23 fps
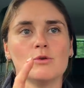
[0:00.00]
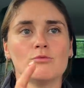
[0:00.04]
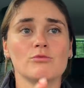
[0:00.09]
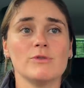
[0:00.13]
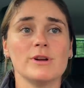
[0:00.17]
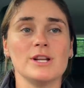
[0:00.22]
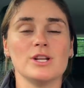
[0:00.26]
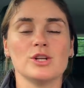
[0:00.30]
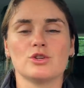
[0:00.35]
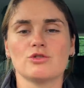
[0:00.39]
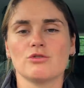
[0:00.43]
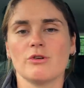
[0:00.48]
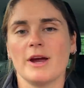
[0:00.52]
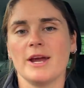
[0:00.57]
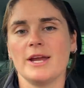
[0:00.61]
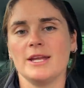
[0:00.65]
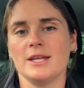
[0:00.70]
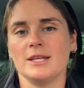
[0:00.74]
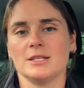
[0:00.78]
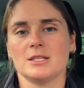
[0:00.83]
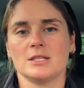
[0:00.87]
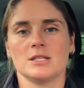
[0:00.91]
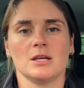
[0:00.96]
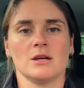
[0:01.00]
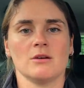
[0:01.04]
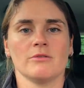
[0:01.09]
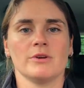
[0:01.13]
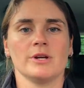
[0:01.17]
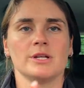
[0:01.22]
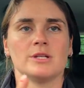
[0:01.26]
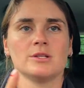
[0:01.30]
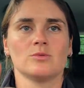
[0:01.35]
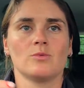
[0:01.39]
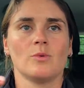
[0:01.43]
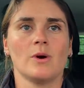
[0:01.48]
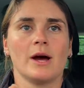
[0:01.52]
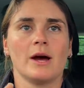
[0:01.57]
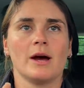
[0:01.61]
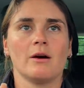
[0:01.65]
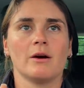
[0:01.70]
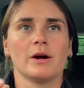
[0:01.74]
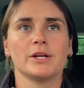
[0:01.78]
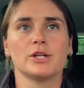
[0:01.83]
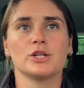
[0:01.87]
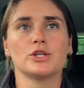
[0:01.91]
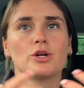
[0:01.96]
ridden training series where
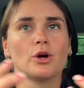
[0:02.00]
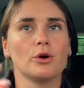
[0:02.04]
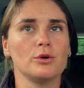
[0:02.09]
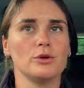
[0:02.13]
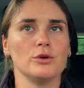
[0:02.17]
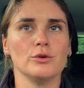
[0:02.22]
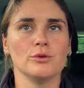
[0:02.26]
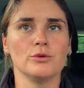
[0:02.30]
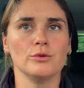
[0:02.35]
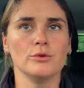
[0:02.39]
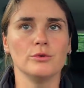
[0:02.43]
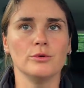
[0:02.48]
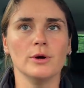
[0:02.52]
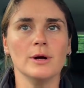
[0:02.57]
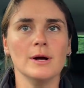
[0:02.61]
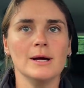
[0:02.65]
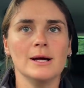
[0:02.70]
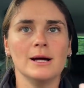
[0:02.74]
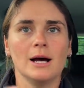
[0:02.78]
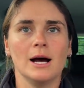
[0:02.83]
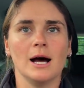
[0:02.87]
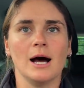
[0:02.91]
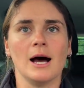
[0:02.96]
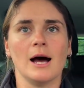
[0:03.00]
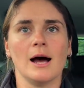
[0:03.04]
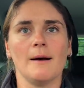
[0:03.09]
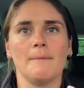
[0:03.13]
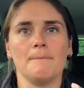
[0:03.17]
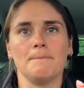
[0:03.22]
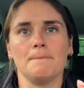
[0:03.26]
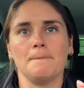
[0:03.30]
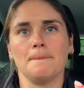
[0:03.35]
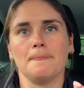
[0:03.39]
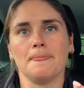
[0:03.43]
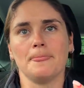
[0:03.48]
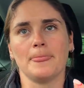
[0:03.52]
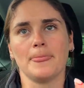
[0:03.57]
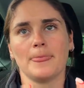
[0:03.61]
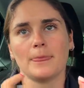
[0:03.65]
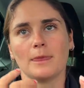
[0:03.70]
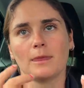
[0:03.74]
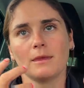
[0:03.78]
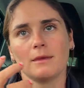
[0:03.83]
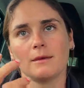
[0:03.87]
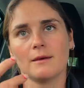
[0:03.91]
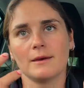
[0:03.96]
I show you
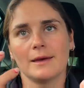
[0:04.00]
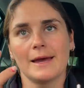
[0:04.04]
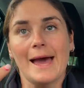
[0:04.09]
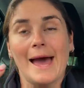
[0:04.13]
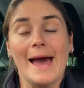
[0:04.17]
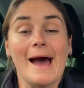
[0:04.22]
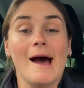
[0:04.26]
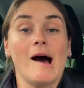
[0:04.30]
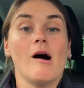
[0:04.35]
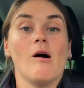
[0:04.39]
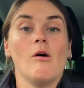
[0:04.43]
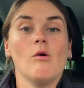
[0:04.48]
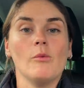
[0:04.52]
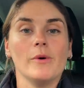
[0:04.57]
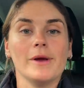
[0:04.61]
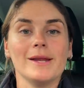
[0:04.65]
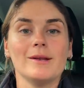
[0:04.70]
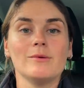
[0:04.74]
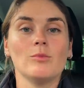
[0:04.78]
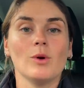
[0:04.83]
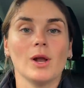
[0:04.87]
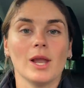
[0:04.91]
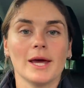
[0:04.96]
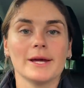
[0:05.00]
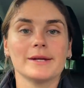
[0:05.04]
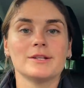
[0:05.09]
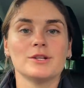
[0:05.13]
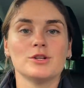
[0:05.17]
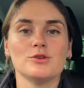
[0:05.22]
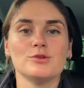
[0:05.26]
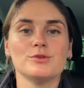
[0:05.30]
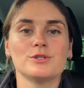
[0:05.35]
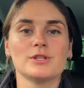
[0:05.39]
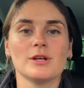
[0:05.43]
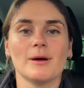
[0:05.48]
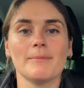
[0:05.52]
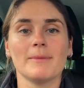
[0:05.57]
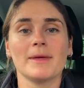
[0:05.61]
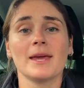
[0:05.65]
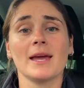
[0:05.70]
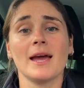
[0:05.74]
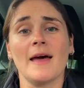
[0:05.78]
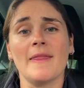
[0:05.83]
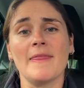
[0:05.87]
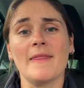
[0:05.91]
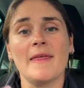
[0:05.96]
how we like to do
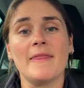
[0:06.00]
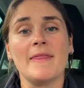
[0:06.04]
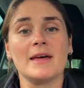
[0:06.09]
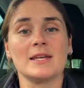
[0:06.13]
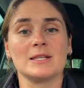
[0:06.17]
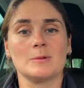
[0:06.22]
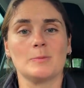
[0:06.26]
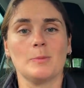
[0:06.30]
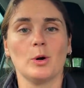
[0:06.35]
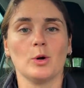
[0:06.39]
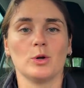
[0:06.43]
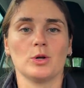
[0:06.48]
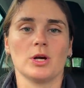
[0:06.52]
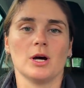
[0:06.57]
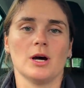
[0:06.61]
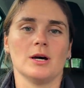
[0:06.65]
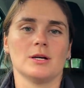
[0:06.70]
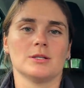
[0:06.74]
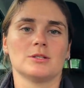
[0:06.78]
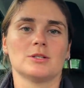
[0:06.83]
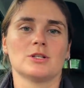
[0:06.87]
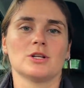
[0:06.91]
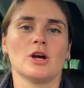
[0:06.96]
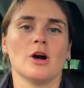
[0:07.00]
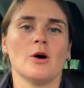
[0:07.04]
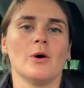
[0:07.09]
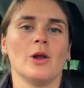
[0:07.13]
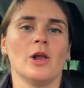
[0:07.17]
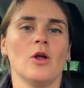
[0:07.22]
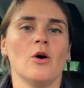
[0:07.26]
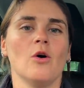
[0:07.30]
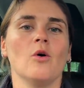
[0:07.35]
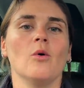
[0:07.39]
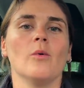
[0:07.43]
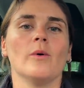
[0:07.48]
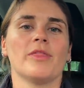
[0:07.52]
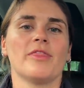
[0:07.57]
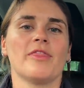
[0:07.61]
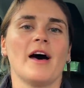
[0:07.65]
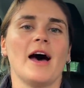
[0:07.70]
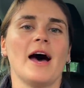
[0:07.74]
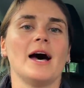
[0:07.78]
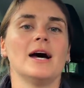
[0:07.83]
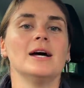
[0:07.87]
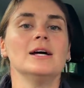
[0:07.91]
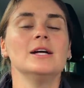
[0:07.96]
something, and then there's a podcast to go along with
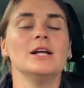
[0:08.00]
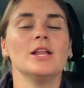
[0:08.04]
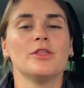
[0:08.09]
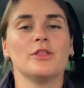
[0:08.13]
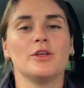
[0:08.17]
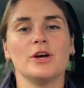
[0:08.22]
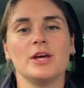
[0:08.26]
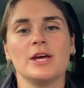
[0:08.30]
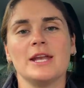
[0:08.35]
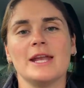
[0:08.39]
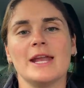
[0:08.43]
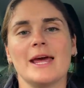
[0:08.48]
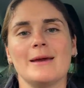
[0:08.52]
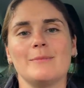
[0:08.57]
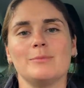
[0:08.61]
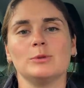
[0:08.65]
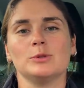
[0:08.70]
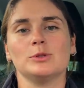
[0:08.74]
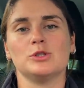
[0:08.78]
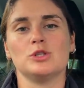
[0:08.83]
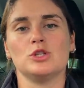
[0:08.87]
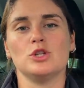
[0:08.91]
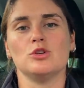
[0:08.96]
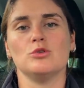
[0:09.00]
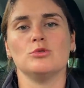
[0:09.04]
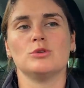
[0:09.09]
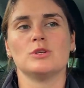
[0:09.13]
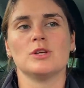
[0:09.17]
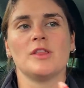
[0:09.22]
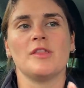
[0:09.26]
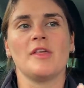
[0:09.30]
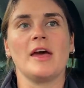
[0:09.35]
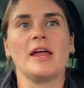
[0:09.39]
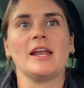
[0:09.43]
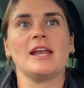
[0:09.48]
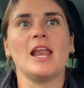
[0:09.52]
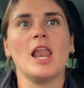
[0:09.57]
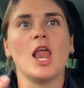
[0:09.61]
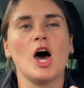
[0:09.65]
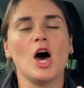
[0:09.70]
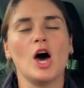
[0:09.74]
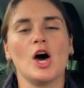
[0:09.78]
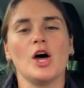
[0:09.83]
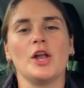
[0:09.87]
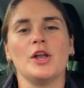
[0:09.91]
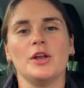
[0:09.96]
that that enables you to then
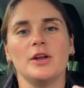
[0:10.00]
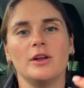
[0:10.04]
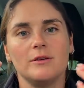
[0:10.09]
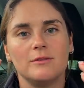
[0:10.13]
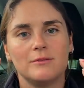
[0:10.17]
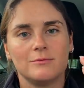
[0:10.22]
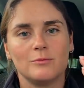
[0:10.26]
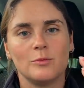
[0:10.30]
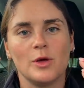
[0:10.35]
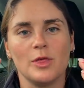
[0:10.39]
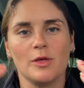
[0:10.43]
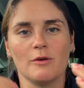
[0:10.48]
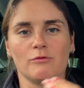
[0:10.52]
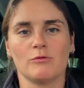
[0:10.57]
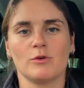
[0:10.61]
learn with a